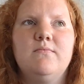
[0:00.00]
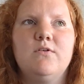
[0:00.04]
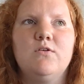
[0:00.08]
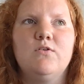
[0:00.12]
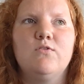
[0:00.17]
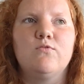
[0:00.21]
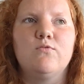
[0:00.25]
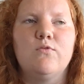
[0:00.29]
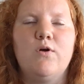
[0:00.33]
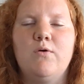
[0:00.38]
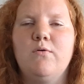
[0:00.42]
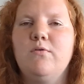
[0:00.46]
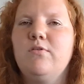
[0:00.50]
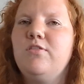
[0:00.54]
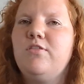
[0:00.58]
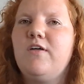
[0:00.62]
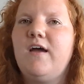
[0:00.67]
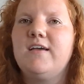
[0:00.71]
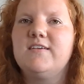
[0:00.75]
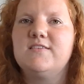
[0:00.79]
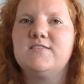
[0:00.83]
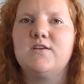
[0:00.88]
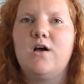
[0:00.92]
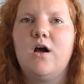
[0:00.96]
growth
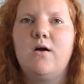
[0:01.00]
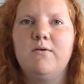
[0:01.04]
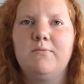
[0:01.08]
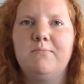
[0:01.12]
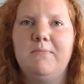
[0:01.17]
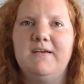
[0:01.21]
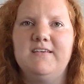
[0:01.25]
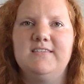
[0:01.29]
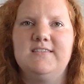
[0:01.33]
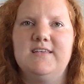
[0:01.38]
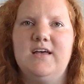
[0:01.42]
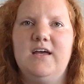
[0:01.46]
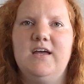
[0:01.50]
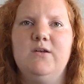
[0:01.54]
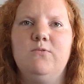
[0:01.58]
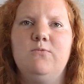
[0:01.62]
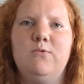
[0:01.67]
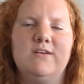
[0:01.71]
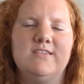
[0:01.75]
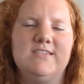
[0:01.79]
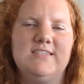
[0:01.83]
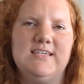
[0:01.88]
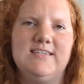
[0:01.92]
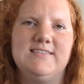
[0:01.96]
I saw with my son
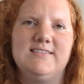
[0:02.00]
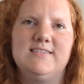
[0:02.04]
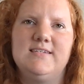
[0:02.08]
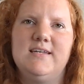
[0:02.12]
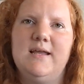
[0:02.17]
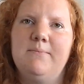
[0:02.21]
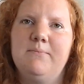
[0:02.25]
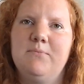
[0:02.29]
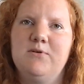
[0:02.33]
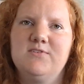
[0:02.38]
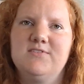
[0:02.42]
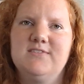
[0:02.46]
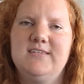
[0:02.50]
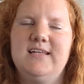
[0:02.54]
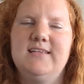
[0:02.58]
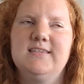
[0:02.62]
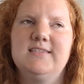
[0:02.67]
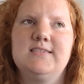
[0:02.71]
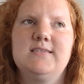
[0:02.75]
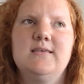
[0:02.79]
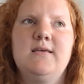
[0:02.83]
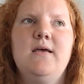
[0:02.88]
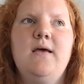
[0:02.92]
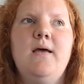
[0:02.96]
was his number
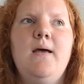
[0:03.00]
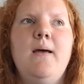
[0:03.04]
sense.